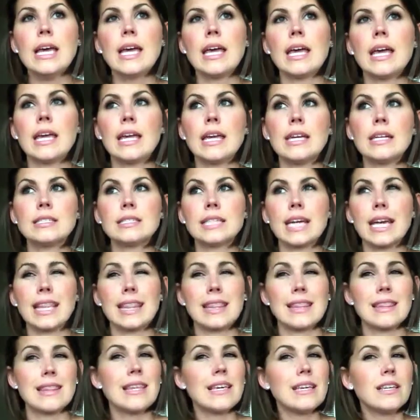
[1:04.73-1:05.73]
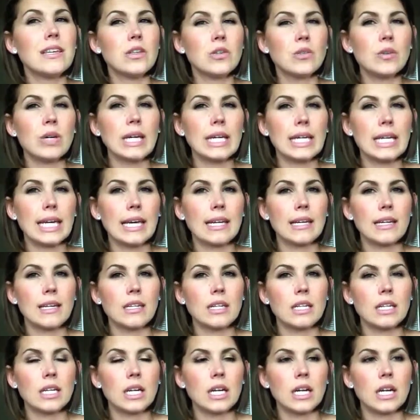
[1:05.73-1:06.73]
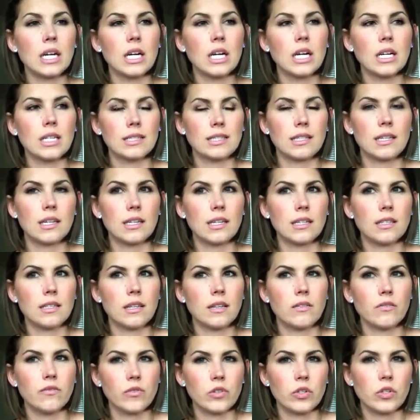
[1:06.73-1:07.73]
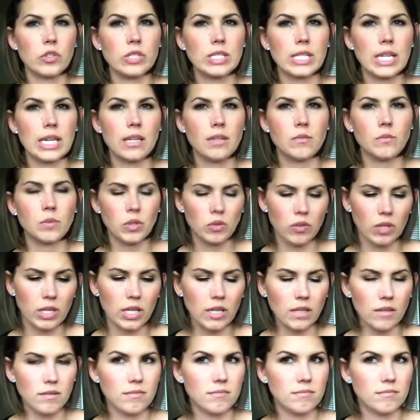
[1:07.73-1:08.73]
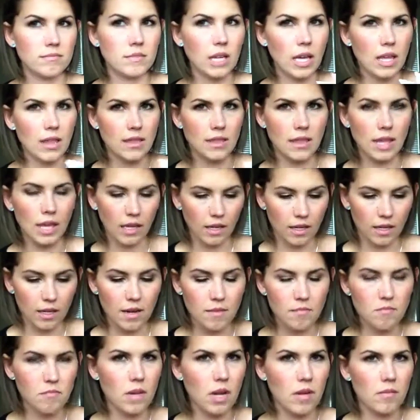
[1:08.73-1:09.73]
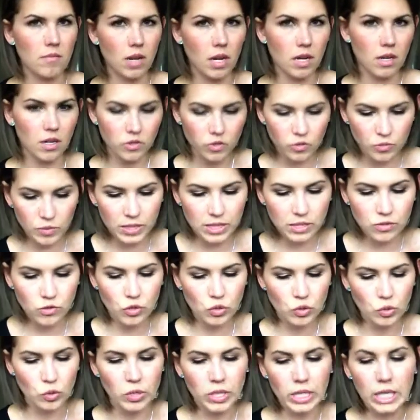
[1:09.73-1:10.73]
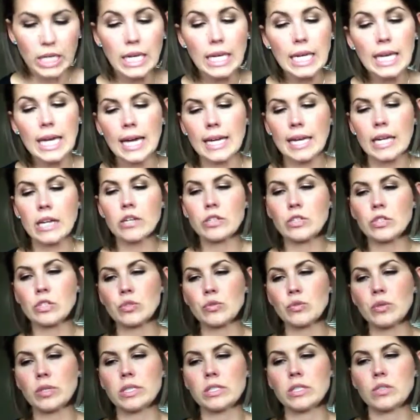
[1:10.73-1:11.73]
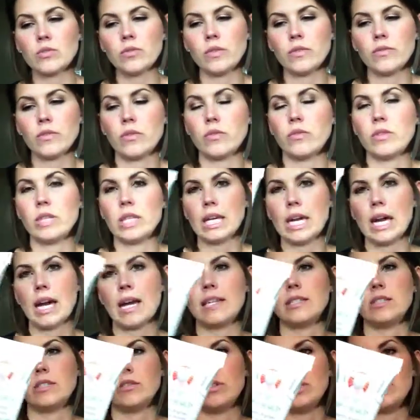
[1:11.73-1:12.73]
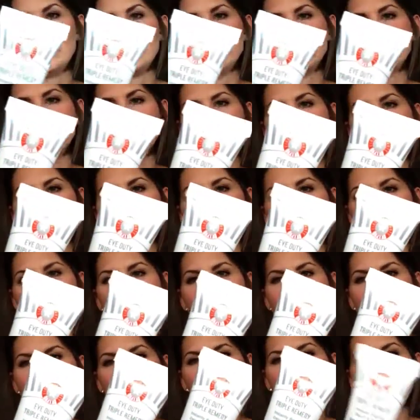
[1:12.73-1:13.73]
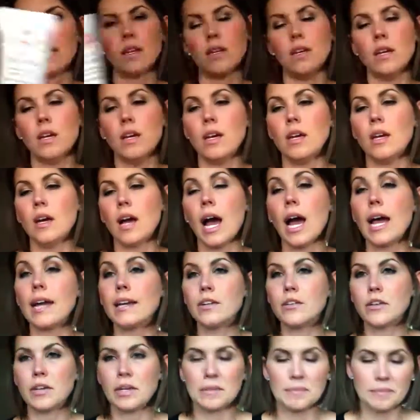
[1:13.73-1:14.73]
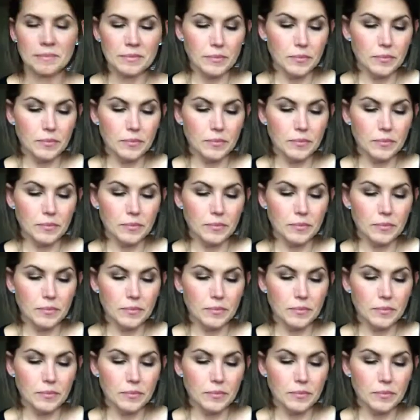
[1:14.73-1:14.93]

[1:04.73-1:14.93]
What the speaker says: and I think you can get it online on First Aid Beauty. I think. I'm not 100% sure. And I also wanted to review the Eye Duty Triple Remedy Eye Cream.